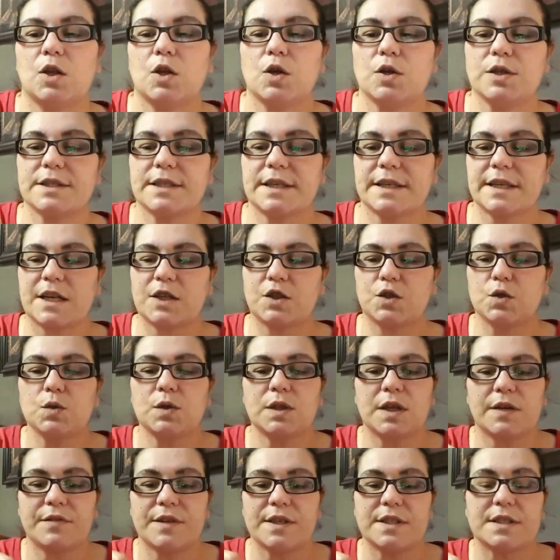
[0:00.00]
it looks. And I do
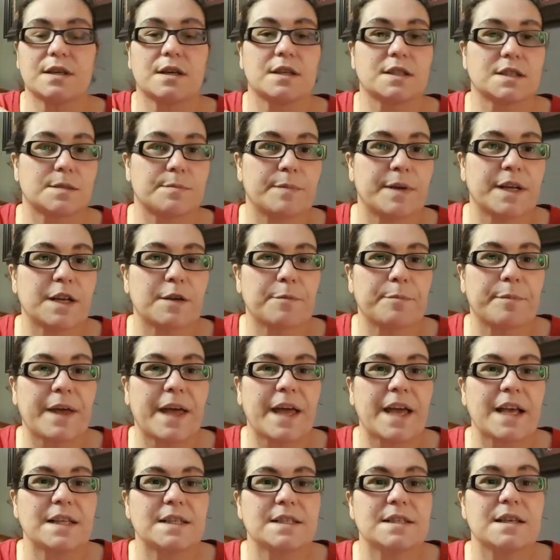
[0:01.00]
love these cosmetic
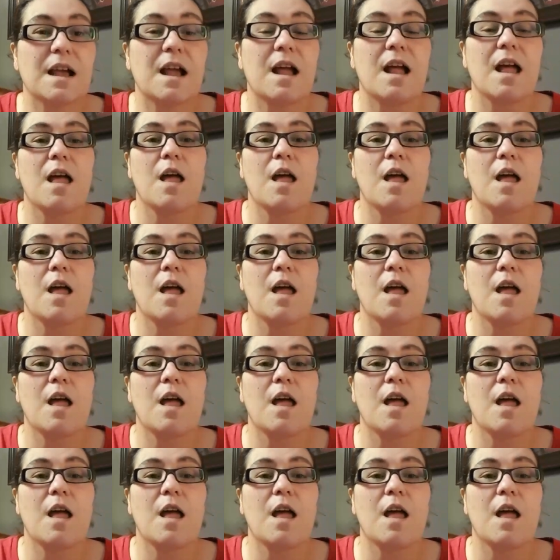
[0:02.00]
bags.